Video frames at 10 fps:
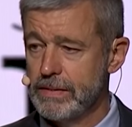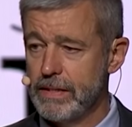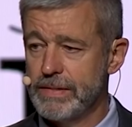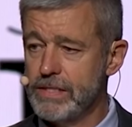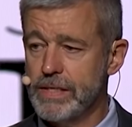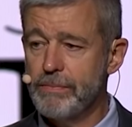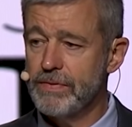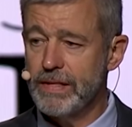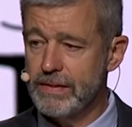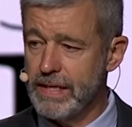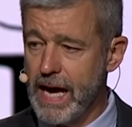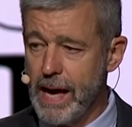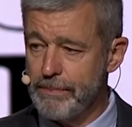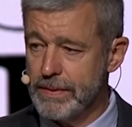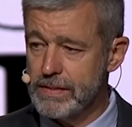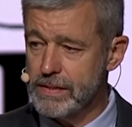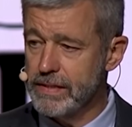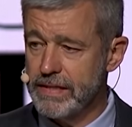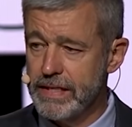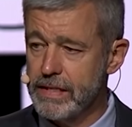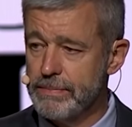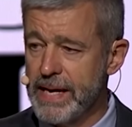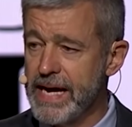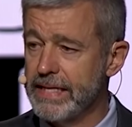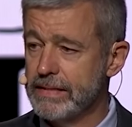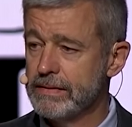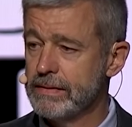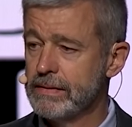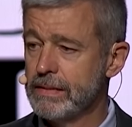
there is something that happens in the inner man.